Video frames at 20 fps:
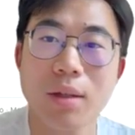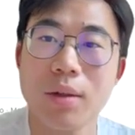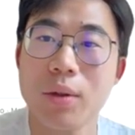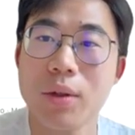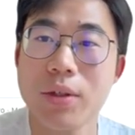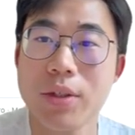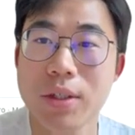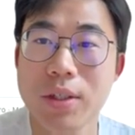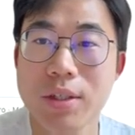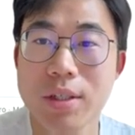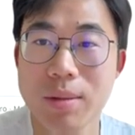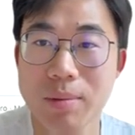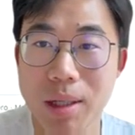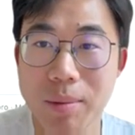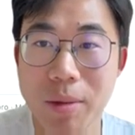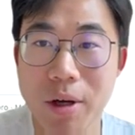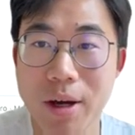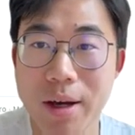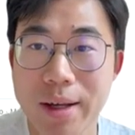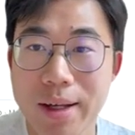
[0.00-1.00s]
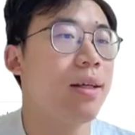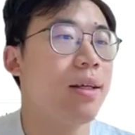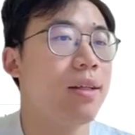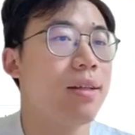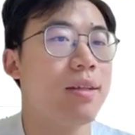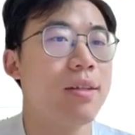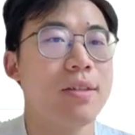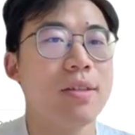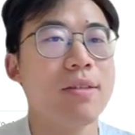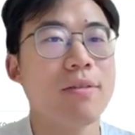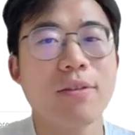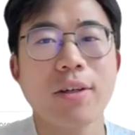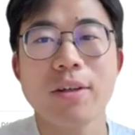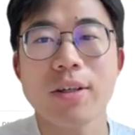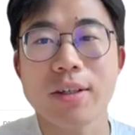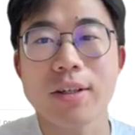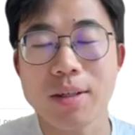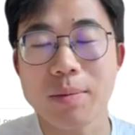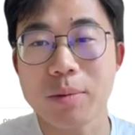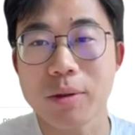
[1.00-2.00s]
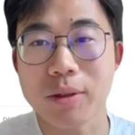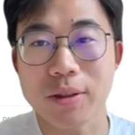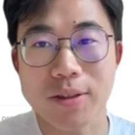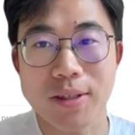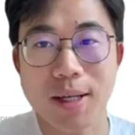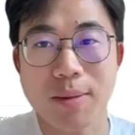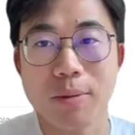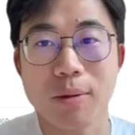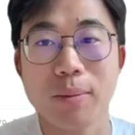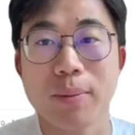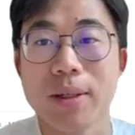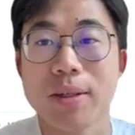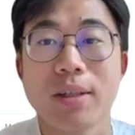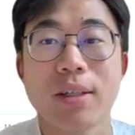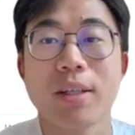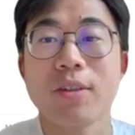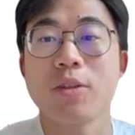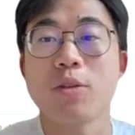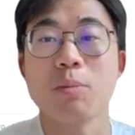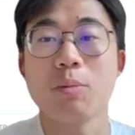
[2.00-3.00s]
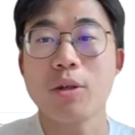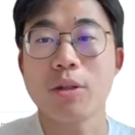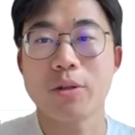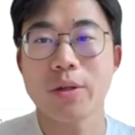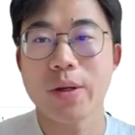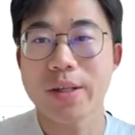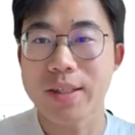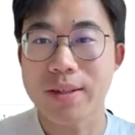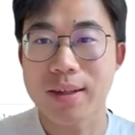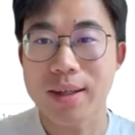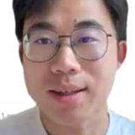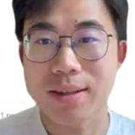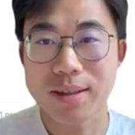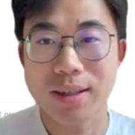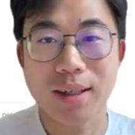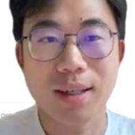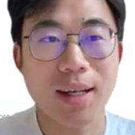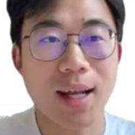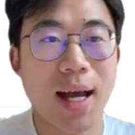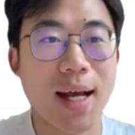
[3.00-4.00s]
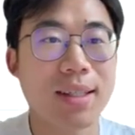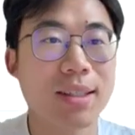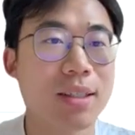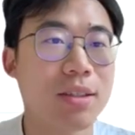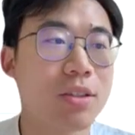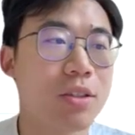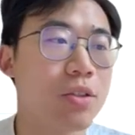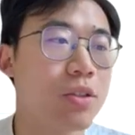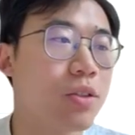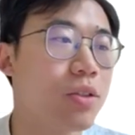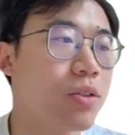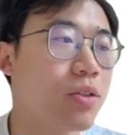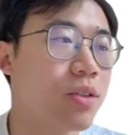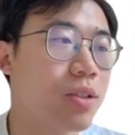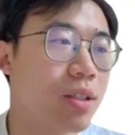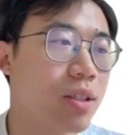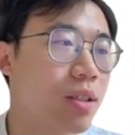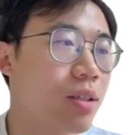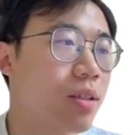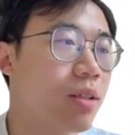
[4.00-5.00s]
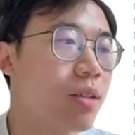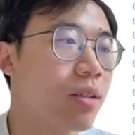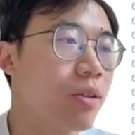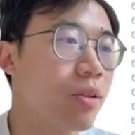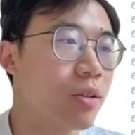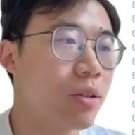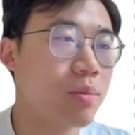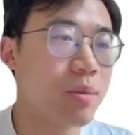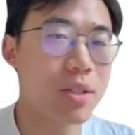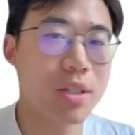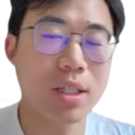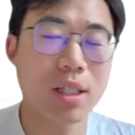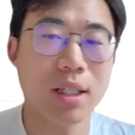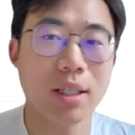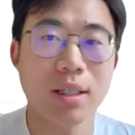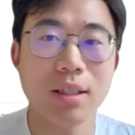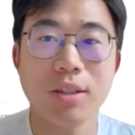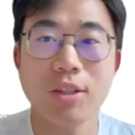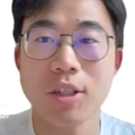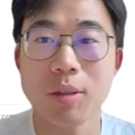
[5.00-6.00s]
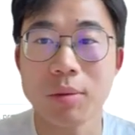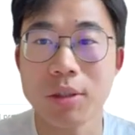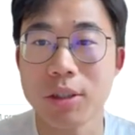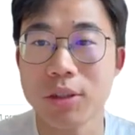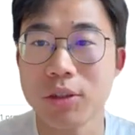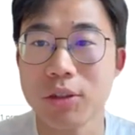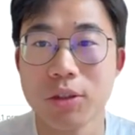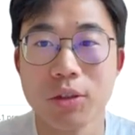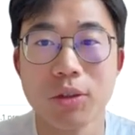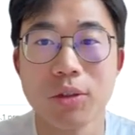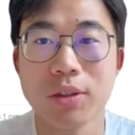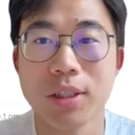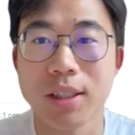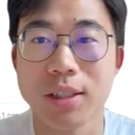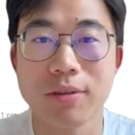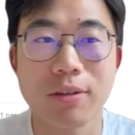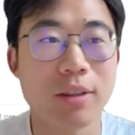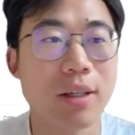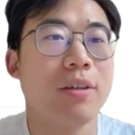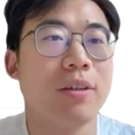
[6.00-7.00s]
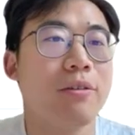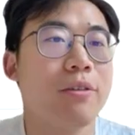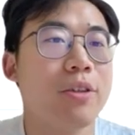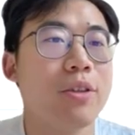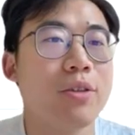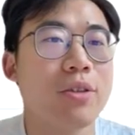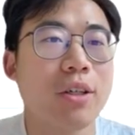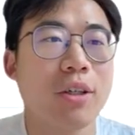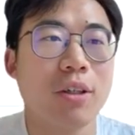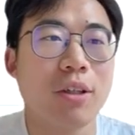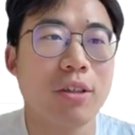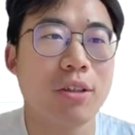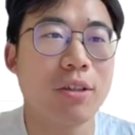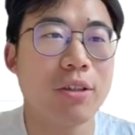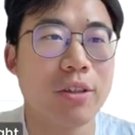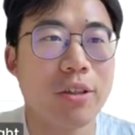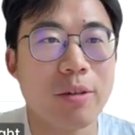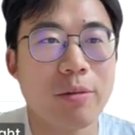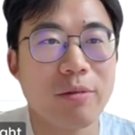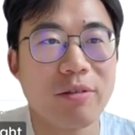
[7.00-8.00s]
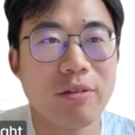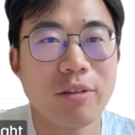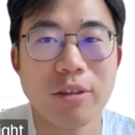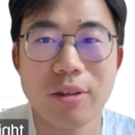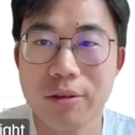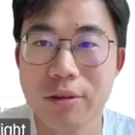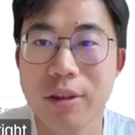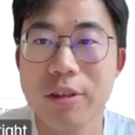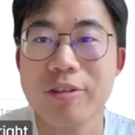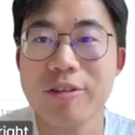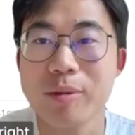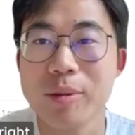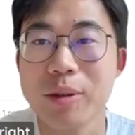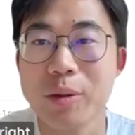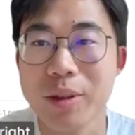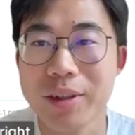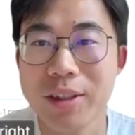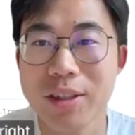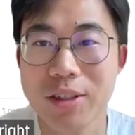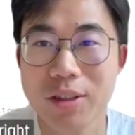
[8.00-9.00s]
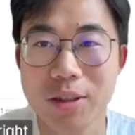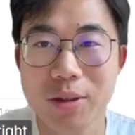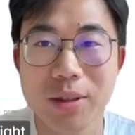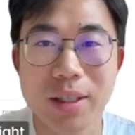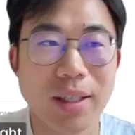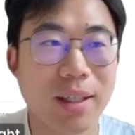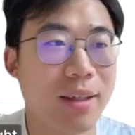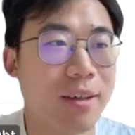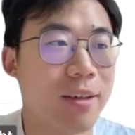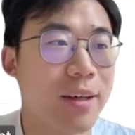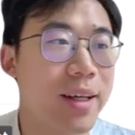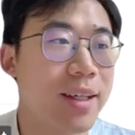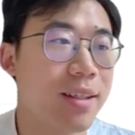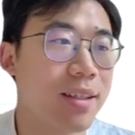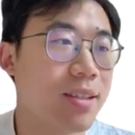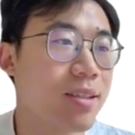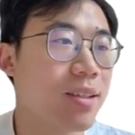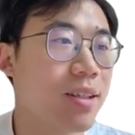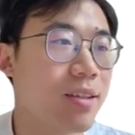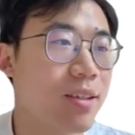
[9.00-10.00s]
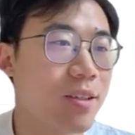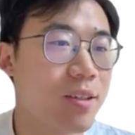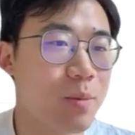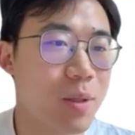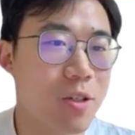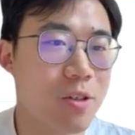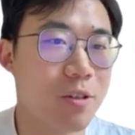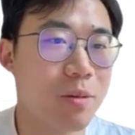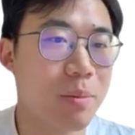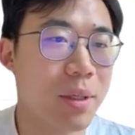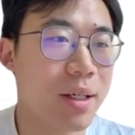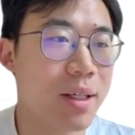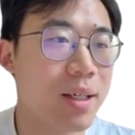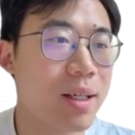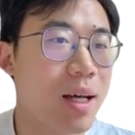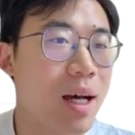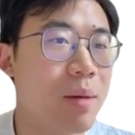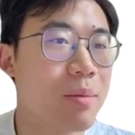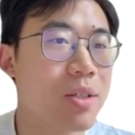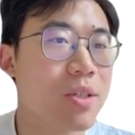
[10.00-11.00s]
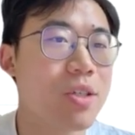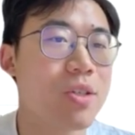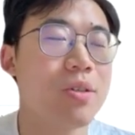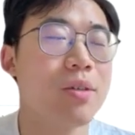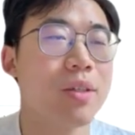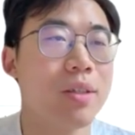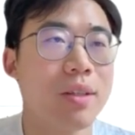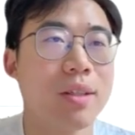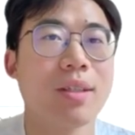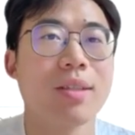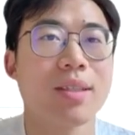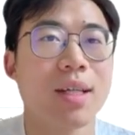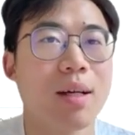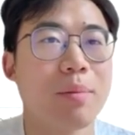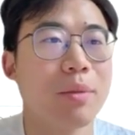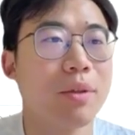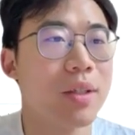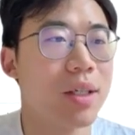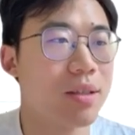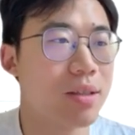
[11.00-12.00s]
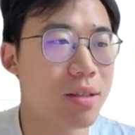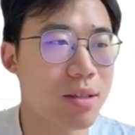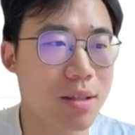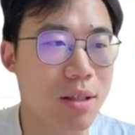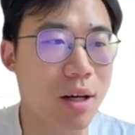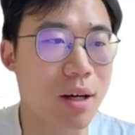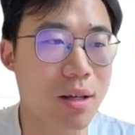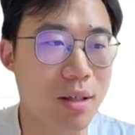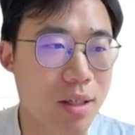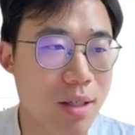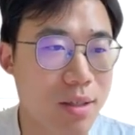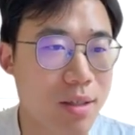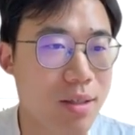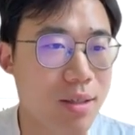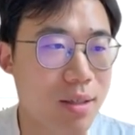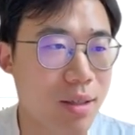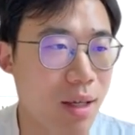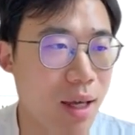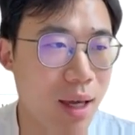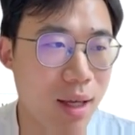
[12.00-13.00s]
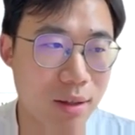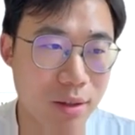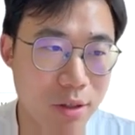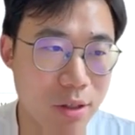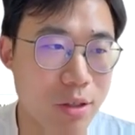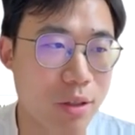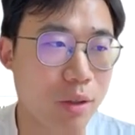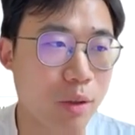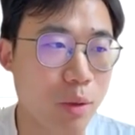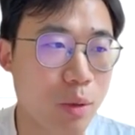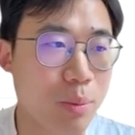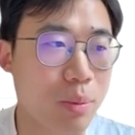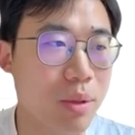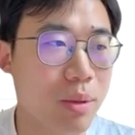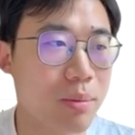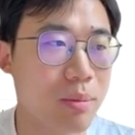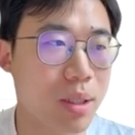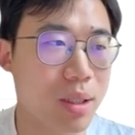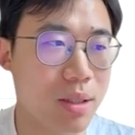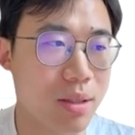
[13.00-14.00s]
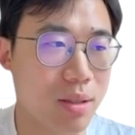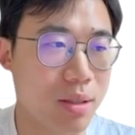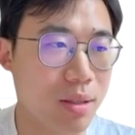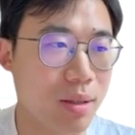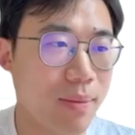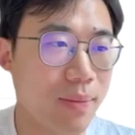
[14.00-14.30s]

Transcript: what system I'm on. This is a very simple example, but you can do more crazy things. You can ask it to use the local machine terminal to do things for you. If you're using Claude Code, you're very familiar with this already, all right? There's nothing special about it. I'm just showing you the example that this is a harness and there's a loop, because